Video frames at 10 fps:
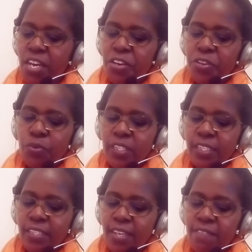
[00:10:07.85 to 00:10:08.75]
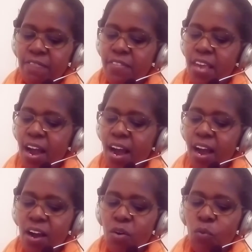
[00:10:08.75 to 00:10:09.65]
your Savior
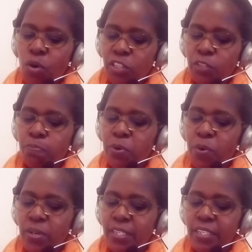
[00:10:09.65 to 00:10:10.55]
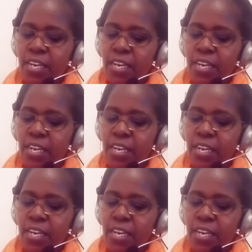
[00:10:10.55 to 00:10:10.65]
was born,